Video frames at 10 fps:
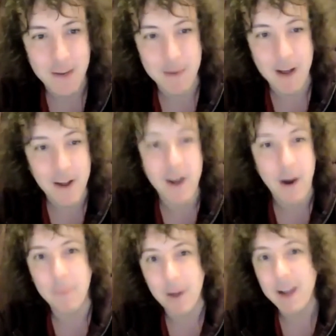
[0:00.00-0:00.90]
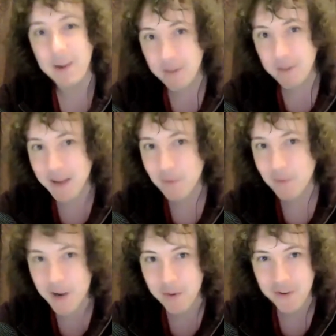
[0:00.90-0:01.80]
I mean, you didn't make
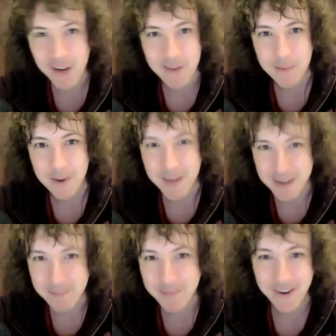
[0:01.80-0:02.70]
Ronnie O'Sullivan money, but